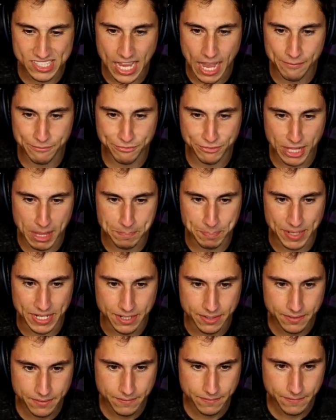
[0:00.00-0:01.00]
stop flipping. This
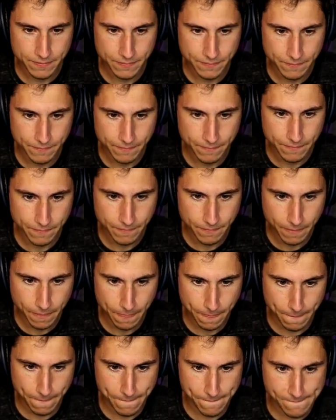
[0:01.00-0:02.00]
level is
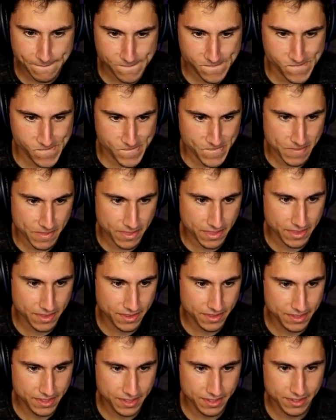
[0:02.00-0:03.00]
absolute chaos. I
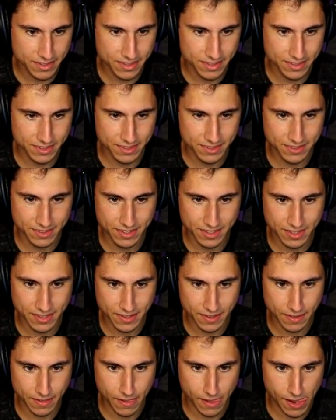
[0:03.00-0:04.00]
love it. Oh.
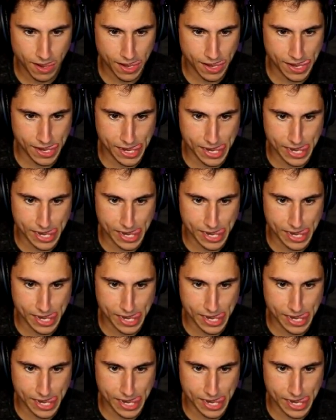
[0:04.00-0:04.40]
Come here, boy!